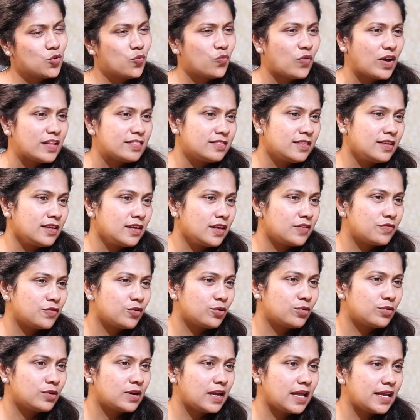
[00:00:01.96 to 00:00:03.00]
So one thing,
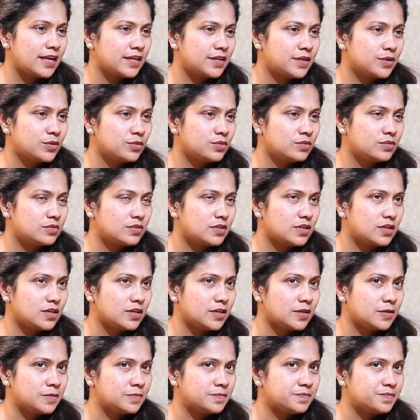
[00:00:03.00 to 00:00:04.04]
if you would like to,
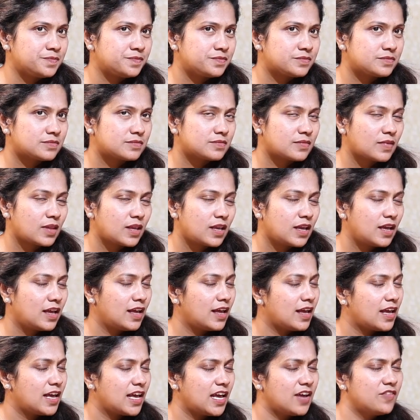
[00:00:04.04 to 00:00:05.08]
um,
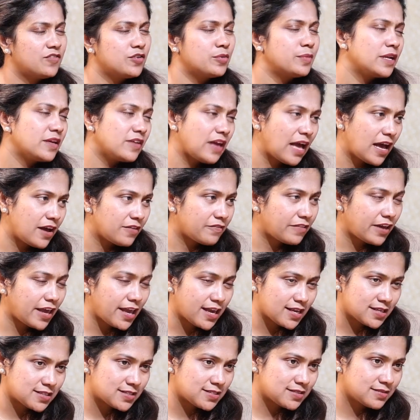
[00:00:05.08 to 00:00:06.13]
everybody have
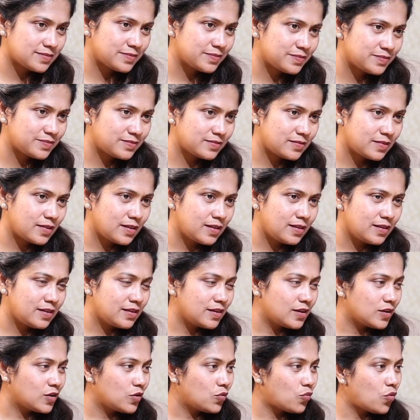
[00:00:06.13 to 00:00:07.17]
ex.
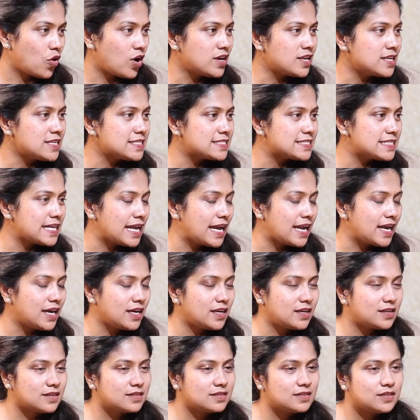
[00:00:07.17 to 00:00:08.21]
Mm. What is
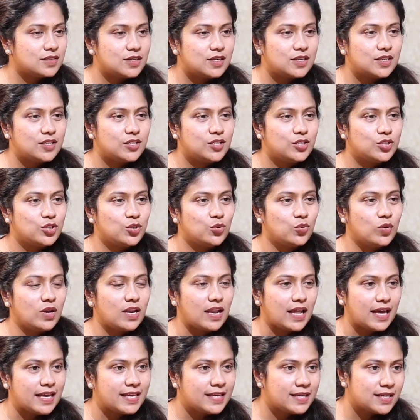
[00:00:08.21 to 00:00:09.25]
that you
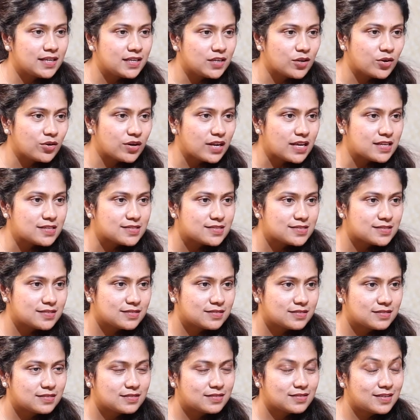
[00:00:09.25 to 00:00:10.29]
like in your
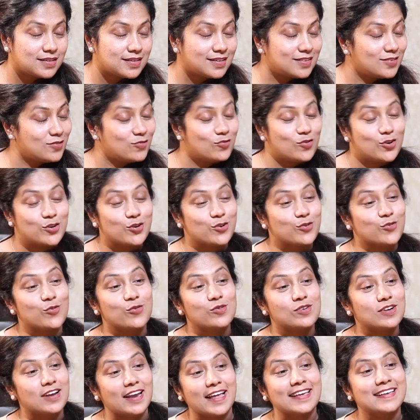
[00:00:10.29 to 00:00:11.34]
ex? What you
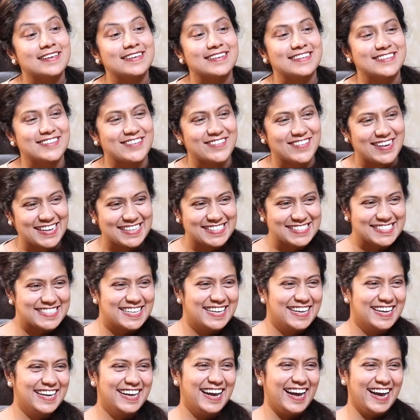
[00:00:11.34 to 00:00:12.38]
don't like in your
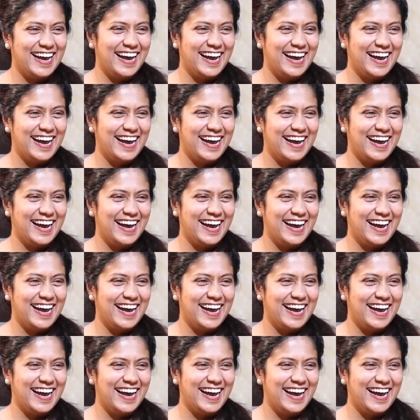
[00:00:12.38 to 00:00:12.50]
ex?